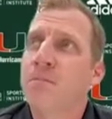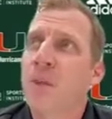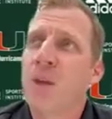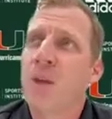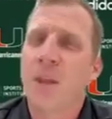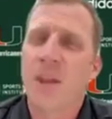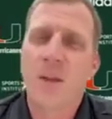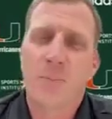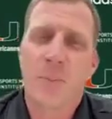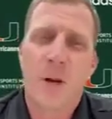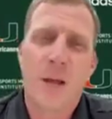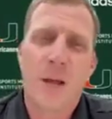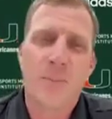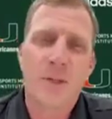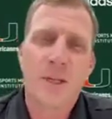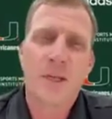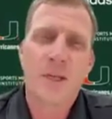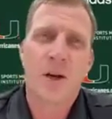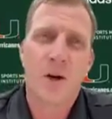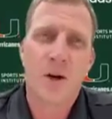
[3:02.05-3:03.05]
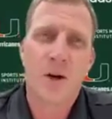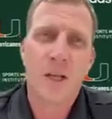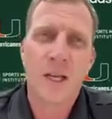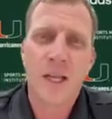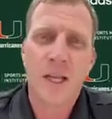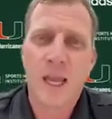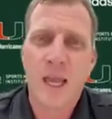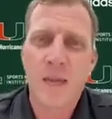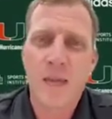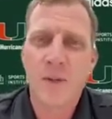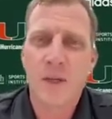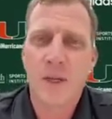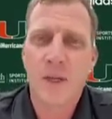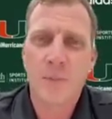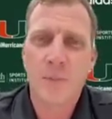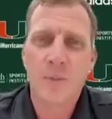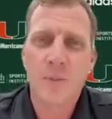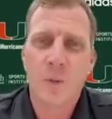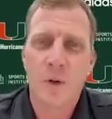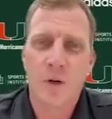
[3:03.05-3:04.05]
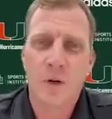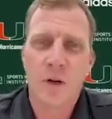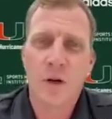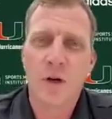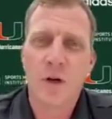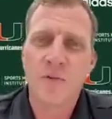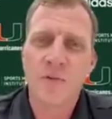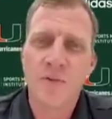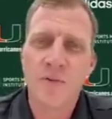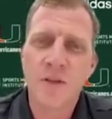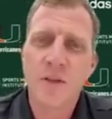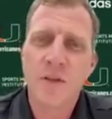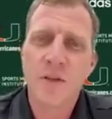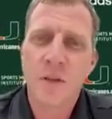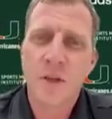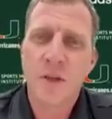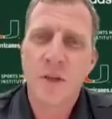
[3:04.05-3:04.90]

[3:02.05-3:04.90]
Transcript: you know, I think probably early in a game it could be more nerves.